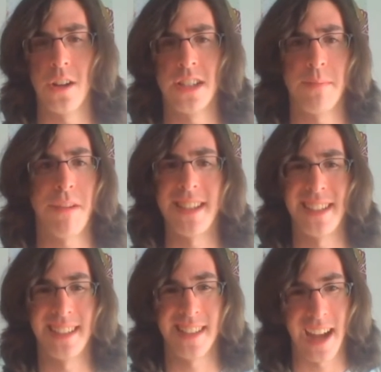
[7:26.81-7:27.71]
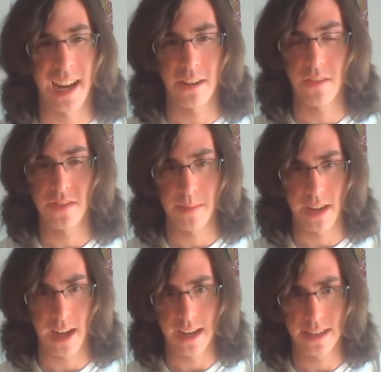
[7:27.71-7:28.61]
suppressing a desire of some
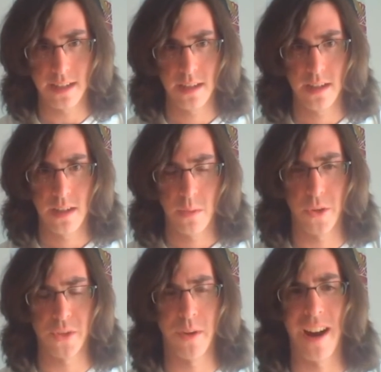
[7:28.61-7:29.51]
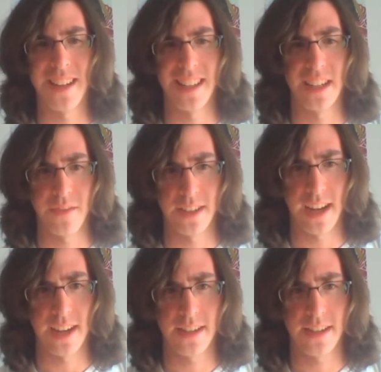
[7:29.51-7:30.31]
kind, which is where I see the difference as.